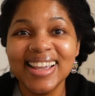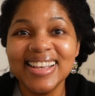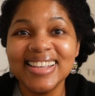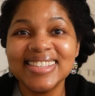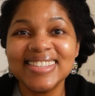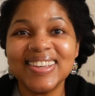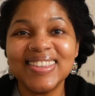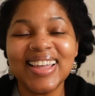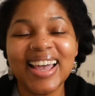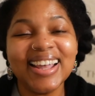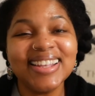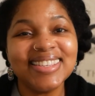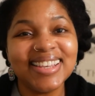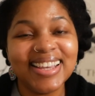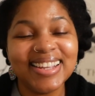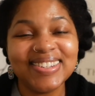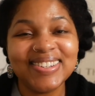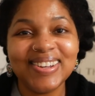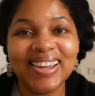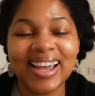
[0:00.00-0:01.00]
So that's
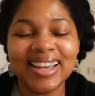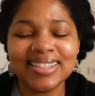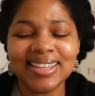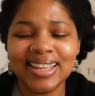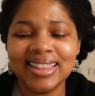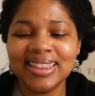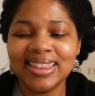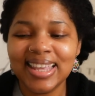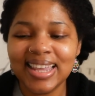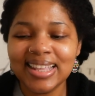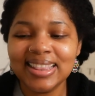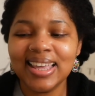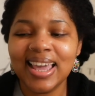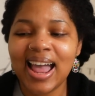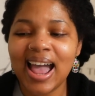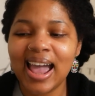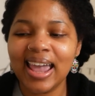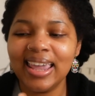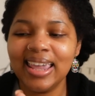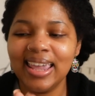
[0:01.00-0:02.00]
it, you guys. I think that
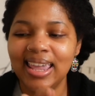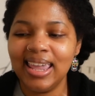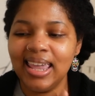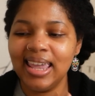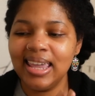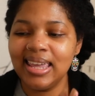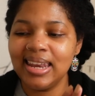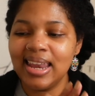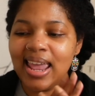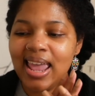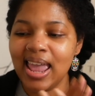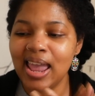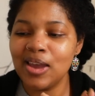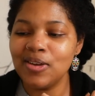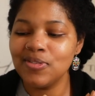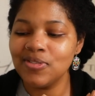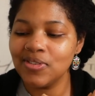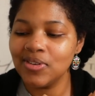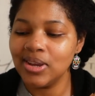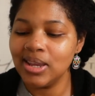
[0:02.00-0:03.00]
I hit
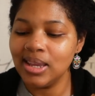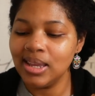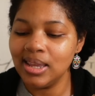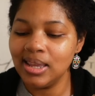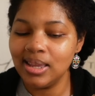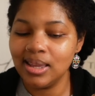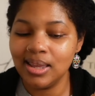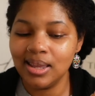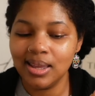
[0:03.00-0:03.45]
every